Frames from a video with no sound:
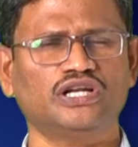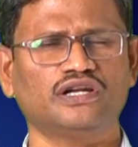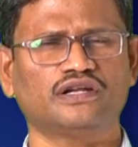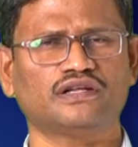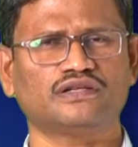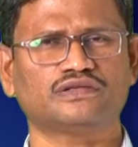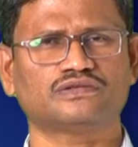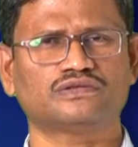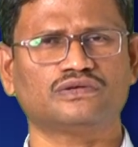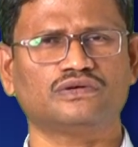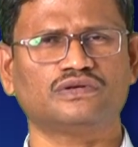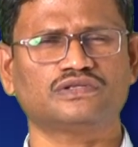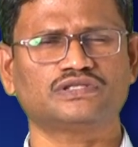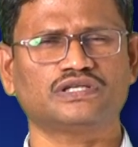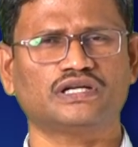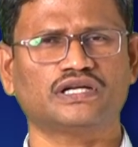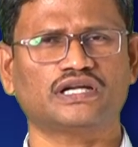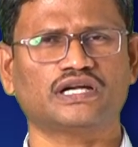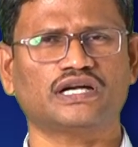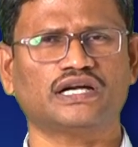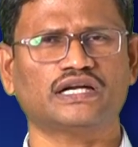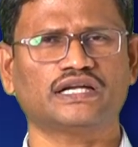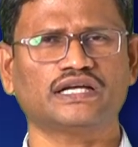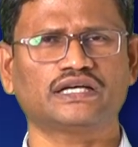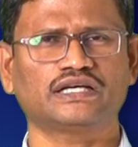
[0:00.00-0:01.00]
resource under
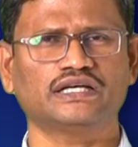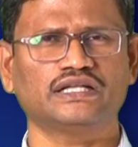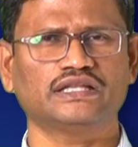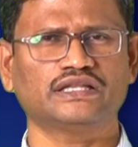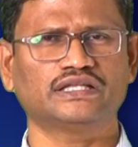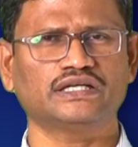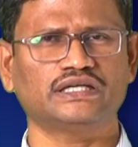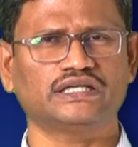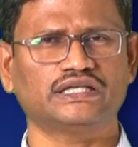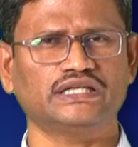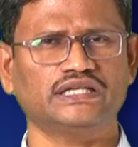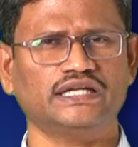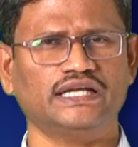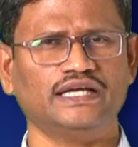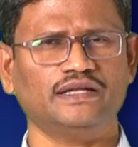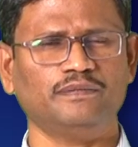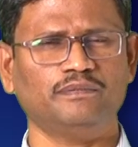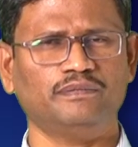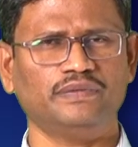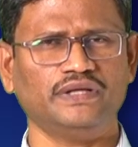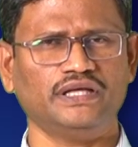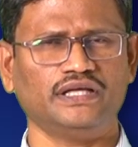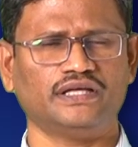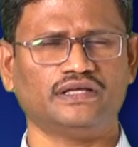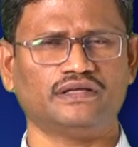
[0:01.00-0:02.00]
Article
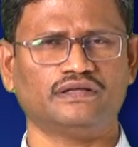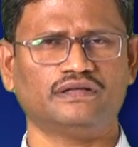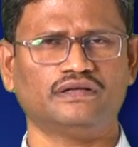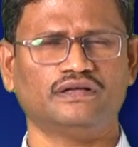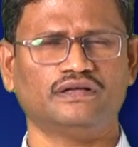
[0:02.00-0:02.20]
39B.